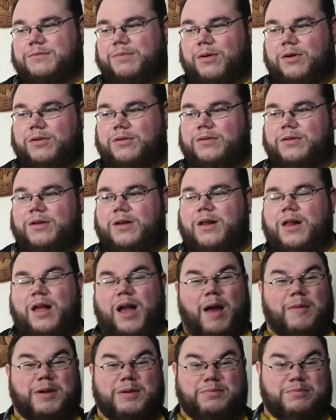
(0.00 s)
But
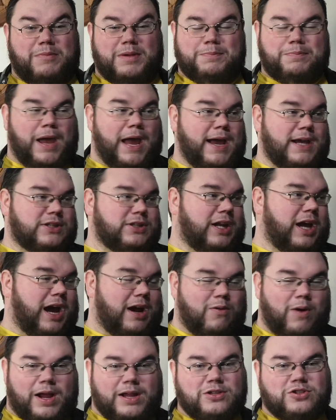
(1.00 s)
I mean, me personally, I
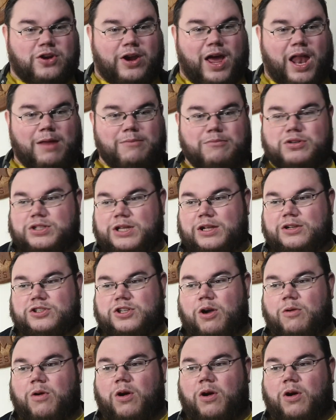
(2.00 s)
quite enjoy Alan Brazil's show,